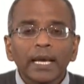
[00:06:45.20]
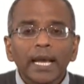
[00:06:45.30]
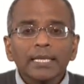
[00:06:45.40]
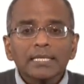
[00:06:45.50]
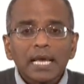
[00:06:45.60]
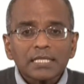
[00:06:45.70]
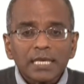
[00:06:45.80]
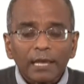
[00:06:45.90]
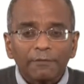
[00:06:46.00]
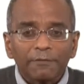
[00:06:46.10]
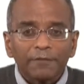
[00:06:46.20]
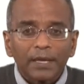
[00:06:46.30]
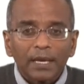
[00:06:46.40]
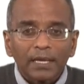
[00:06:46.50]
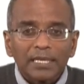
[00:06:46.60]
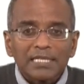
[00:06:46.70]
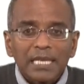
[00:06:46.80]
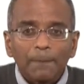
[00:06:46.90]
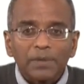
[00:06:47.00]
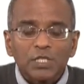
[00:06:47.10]
It is as if the
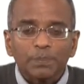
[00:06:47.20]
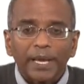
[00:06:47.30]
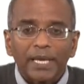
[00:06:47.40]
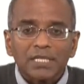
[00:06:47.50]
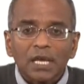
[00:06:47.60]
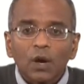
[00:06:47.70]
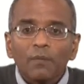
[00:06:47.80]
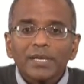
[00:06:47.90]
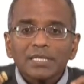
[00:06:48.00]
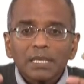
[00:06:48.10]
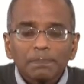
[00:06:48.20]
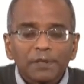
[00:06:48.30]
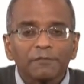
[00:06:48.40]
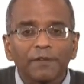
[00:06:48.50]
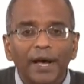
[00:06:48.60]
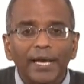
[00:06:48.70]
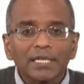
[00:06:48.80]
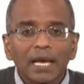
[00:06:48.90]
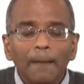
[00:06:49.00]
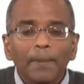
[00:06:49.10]
sample space were simplified
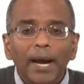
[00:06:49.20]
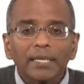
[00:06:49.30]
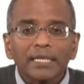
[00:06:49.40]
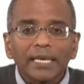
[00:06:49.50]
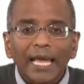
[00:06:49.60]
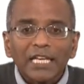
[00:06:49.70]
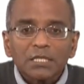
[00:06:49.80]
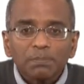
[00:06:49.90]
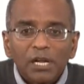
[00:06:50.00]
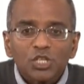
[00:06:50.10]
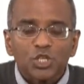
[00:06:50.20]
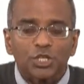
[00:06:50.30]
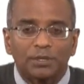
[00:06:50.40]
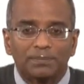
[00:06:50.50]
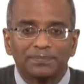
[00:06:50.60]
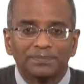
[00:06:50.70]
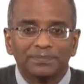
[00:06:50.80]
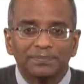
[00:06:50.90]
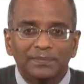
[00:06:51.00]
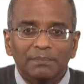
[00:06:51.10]
by the expulsion,
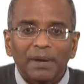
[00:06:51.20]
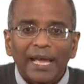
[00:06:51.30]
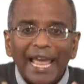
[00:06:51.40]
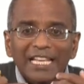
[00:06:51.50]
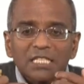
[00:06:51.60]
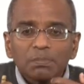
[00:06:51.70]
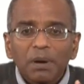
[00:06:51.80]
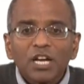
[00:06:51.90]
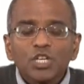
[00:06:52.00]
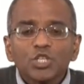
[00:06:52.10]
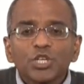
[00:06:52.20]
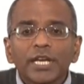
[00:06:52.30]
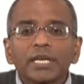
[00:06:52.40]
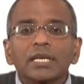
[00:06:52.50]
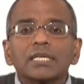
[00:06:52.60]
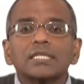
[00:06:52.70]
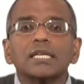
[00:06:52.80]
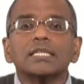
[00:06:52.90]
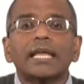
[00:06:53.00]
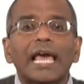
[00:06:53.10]
by expunging
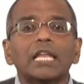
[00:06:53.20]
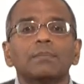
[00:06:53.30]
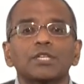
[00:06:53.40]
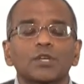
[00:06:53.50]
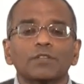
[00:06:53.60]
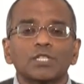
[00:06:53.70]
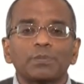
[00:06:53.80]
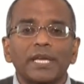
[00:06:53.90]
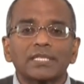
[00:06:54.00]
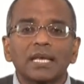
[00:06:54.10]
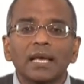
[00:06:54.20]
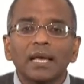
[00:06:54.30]
certain elements of the space.